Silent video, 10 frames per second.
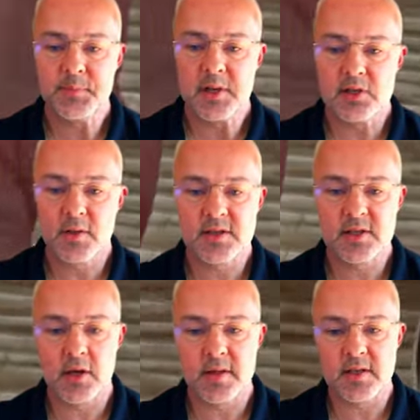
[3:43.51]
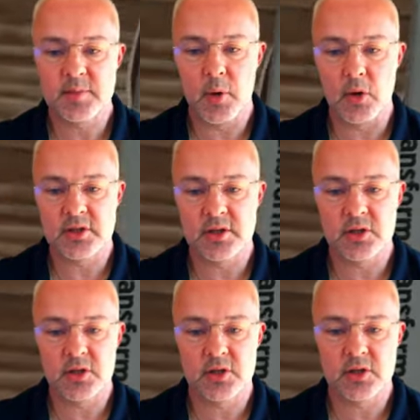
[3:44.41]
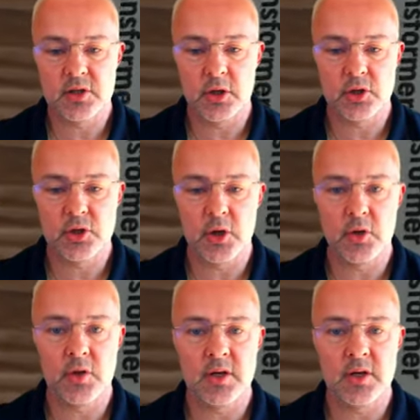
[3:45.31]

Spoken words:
So on the side of this box, it does show you the